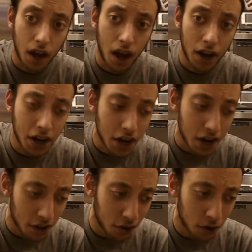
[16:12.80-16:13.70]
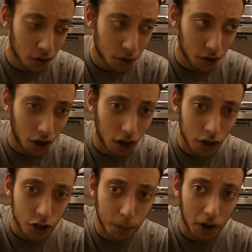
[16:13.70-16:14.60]
Another
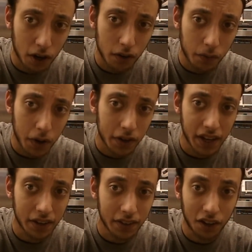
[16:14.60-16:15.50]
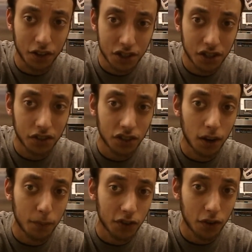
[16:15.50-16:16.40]
large part of where the intelligence
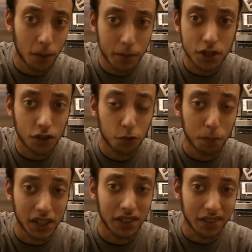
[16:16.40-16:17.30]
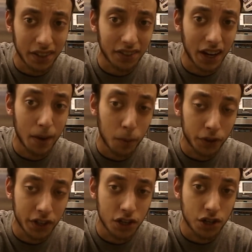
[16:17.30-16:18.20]
comes from is just being
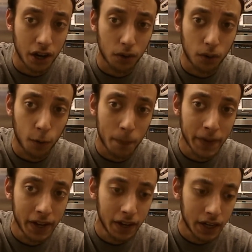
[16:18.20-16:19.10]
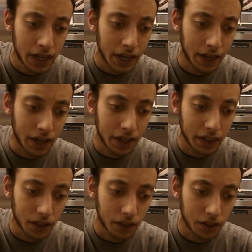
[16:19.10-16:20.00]
disabled in general. And I
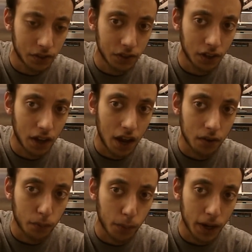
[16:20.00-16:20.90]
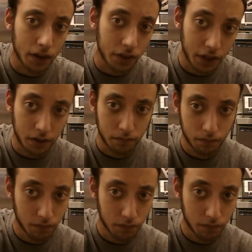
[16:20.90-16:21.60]
think this is a lot of where the,